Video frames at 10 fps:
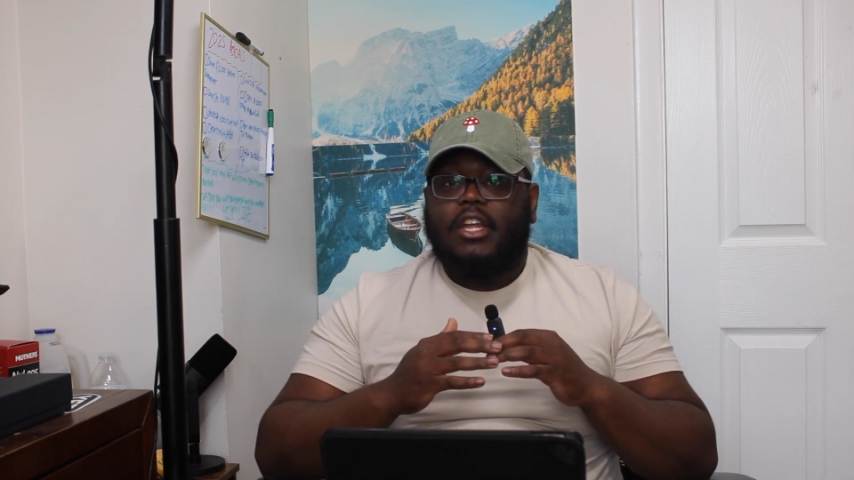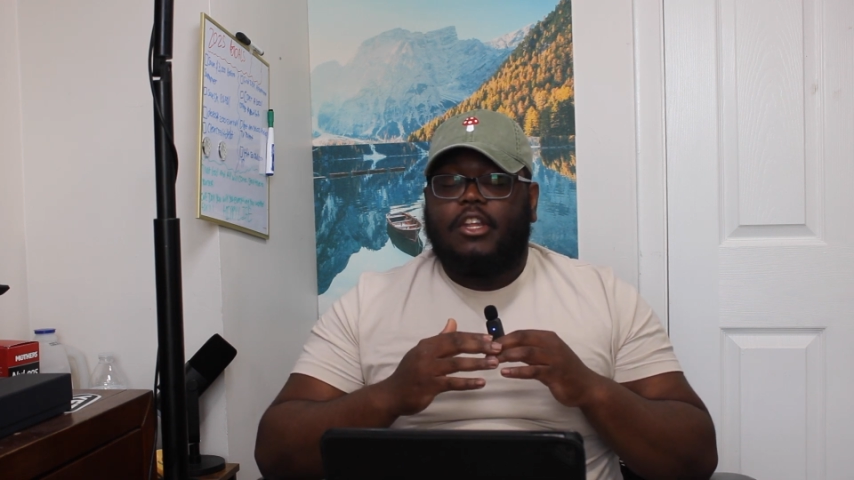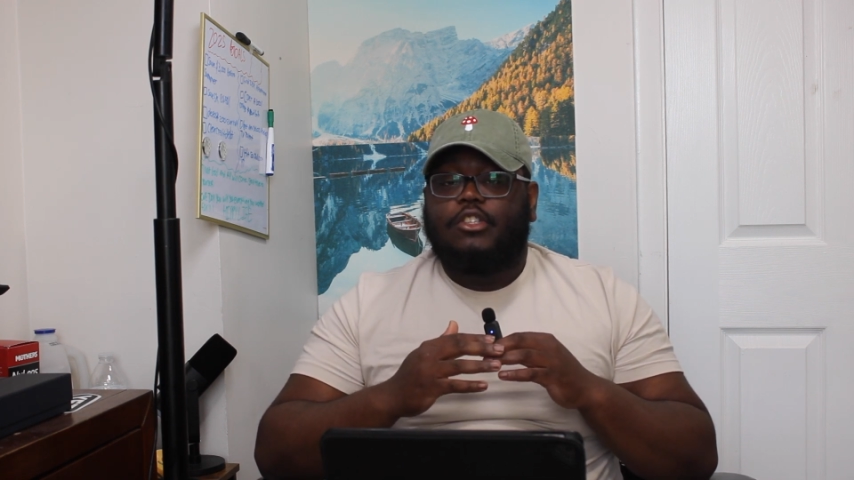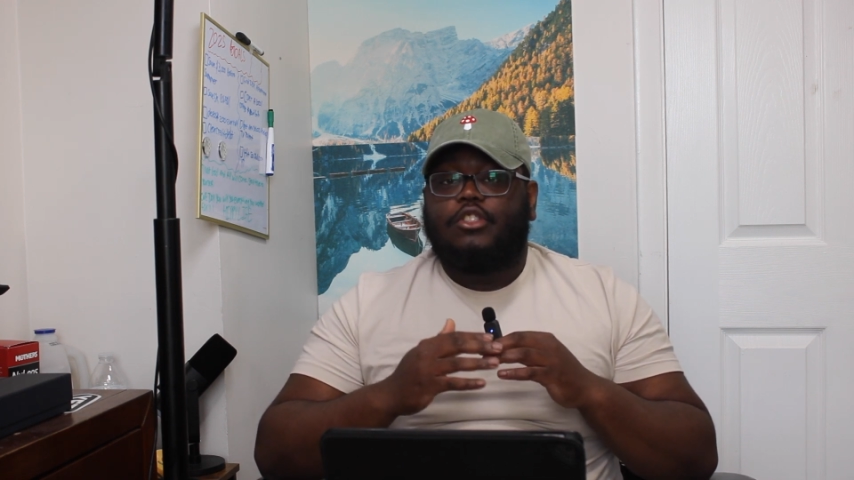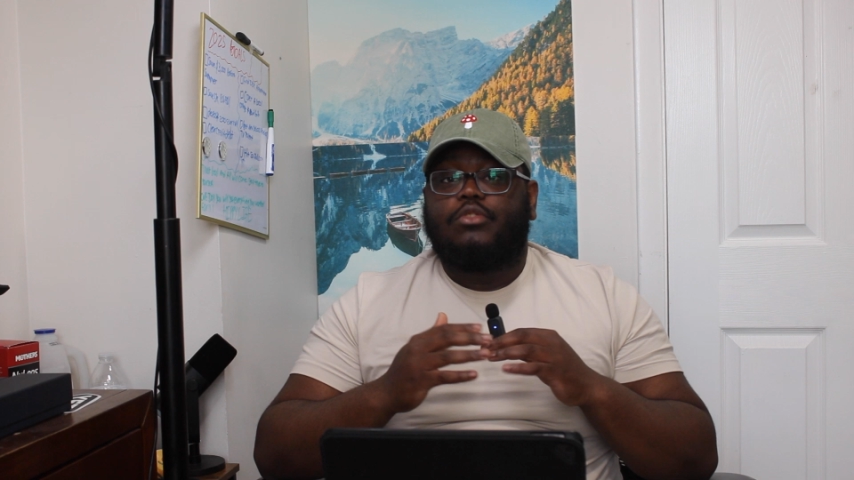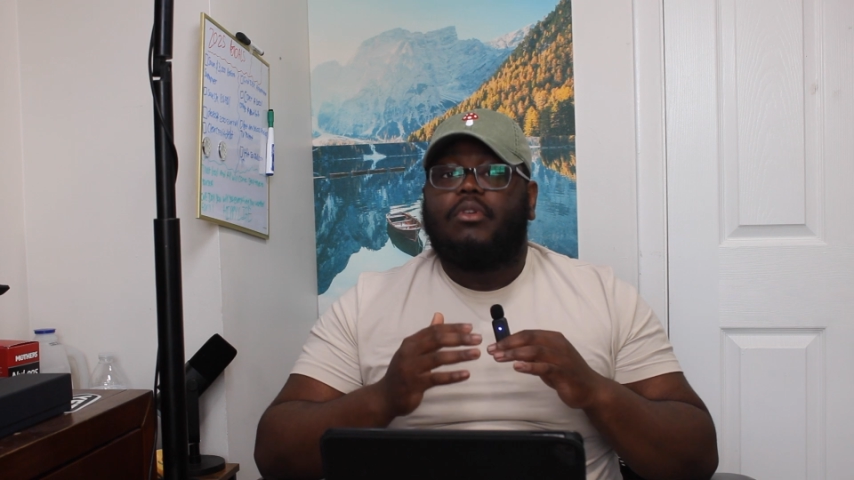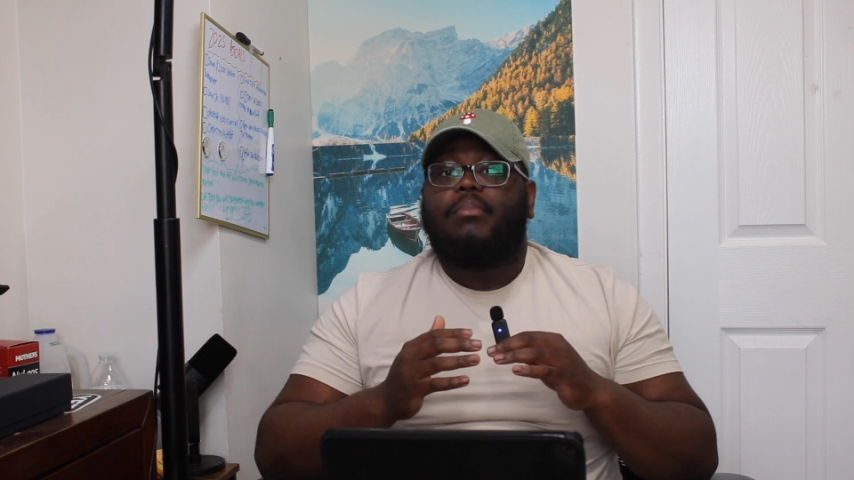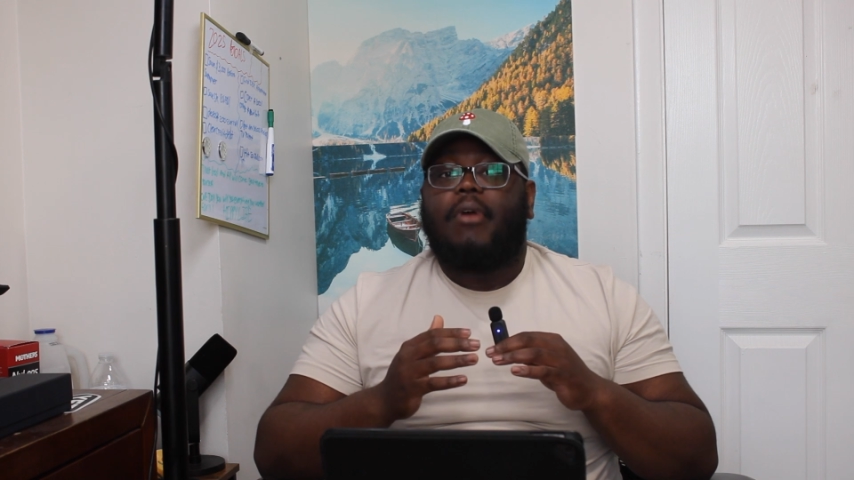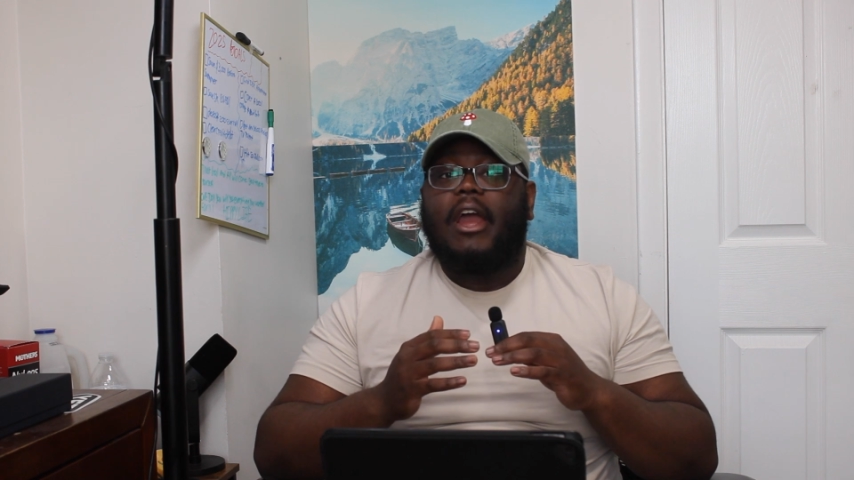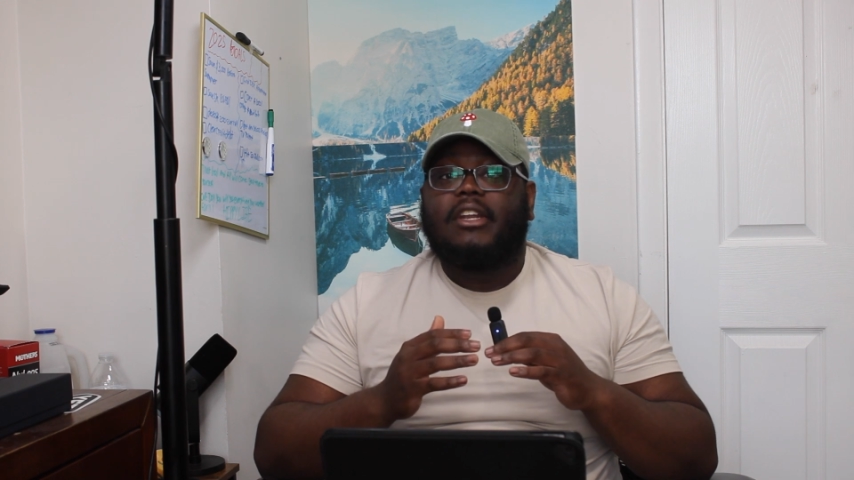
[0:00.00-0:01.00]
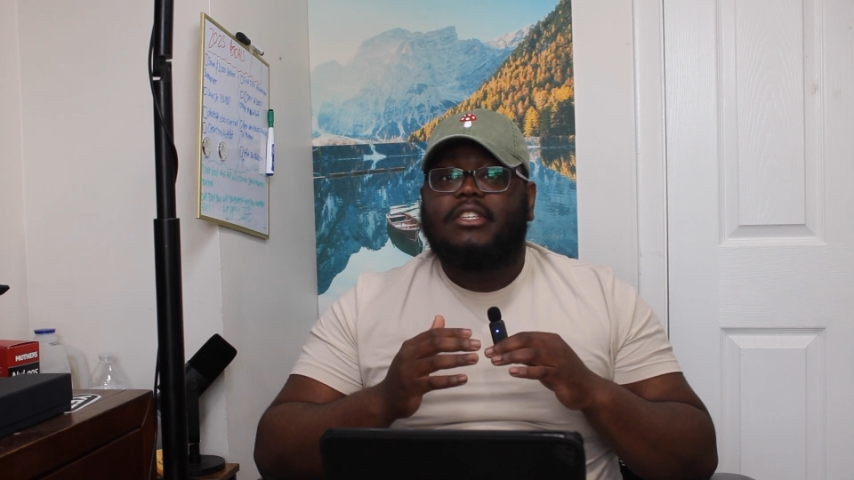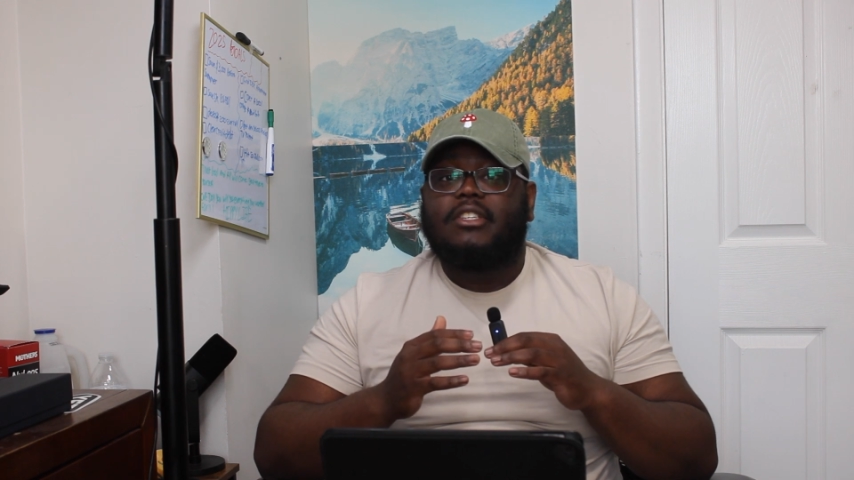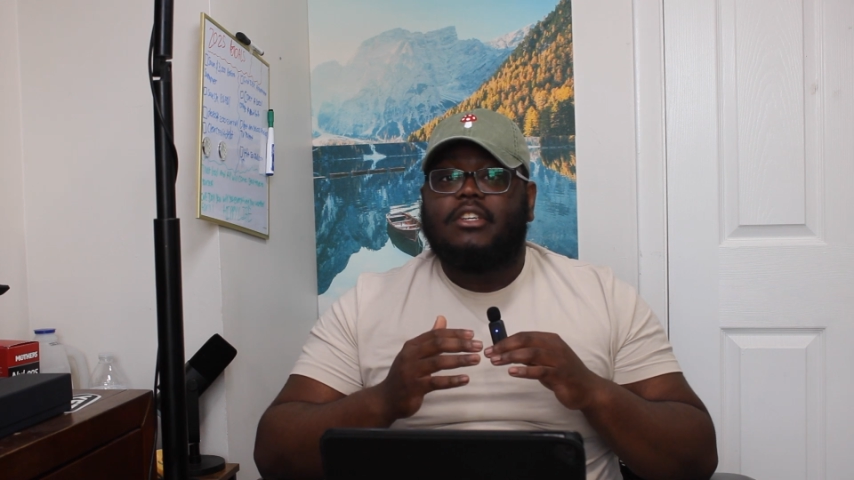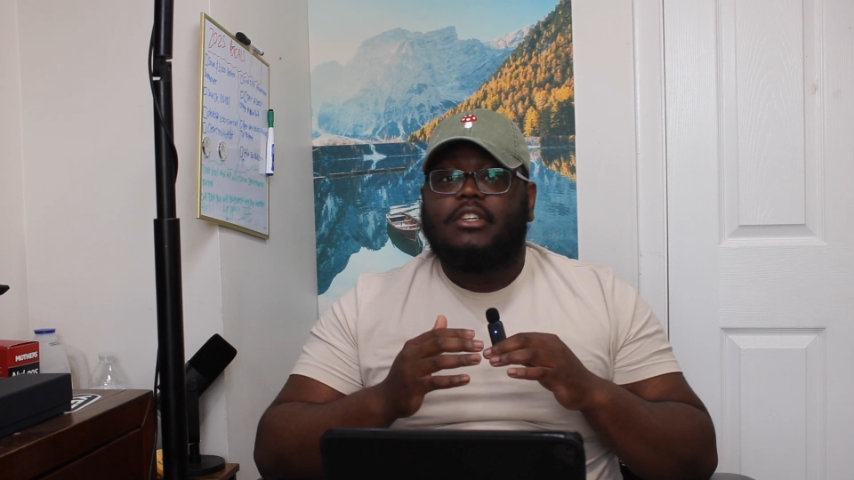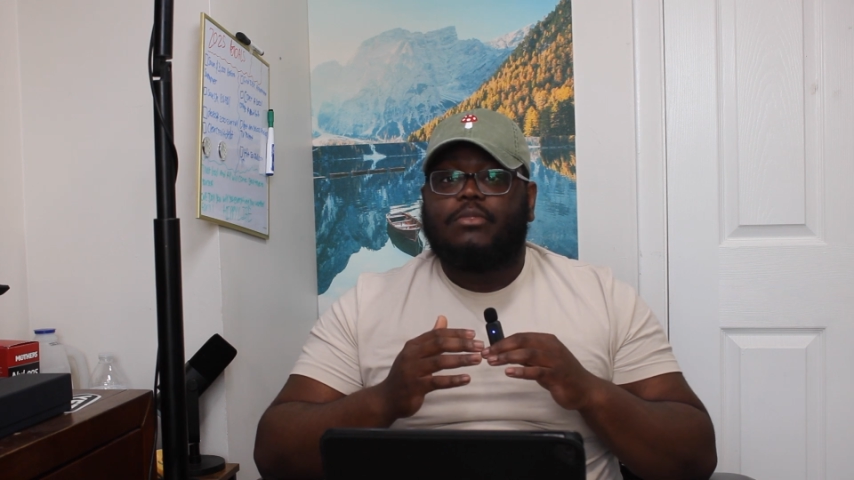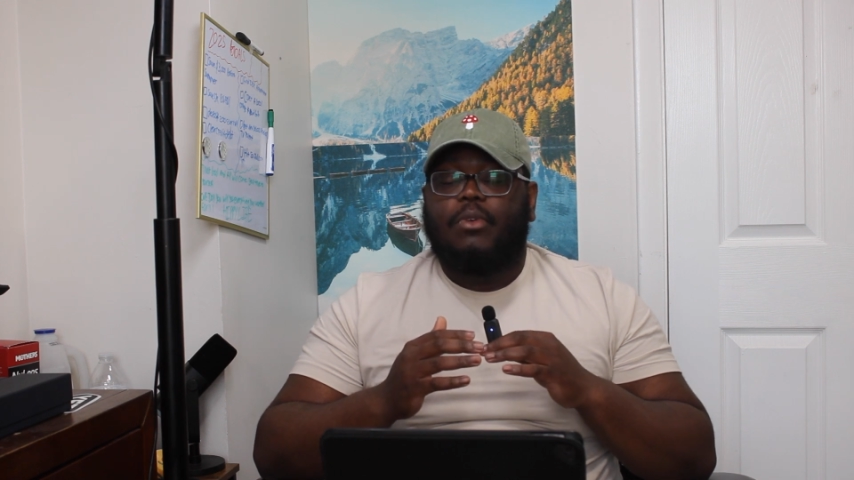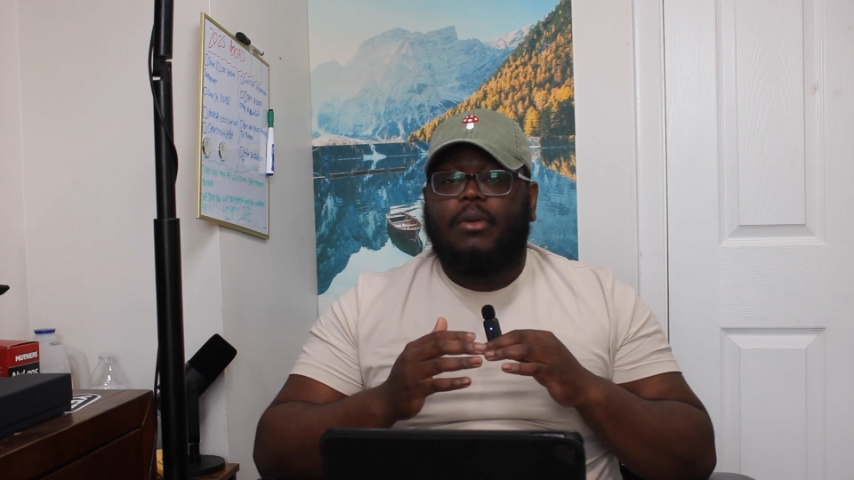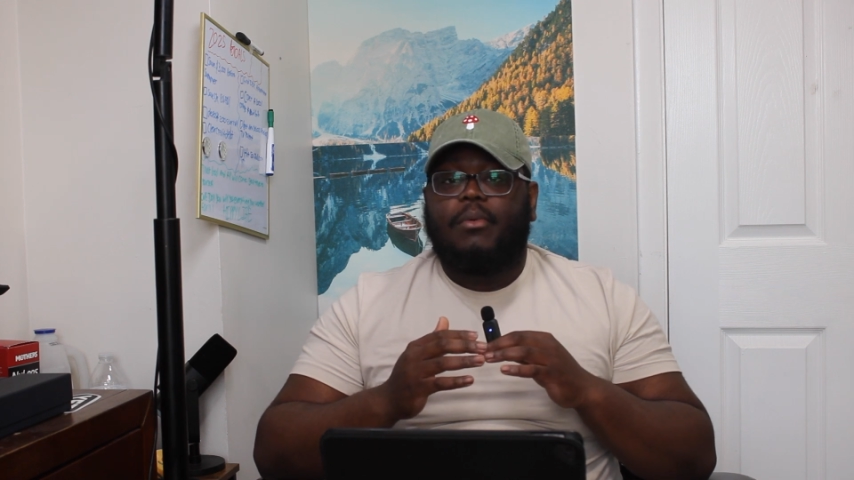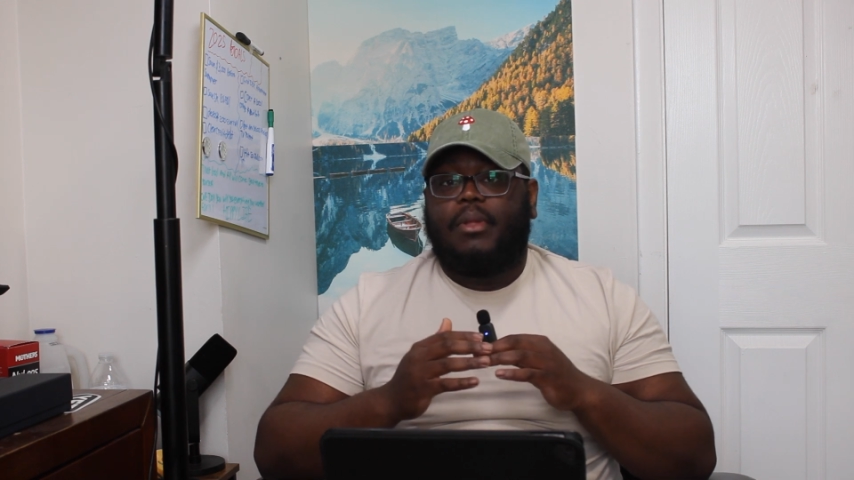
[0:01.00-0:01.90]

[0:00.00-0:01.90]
there's joint practices where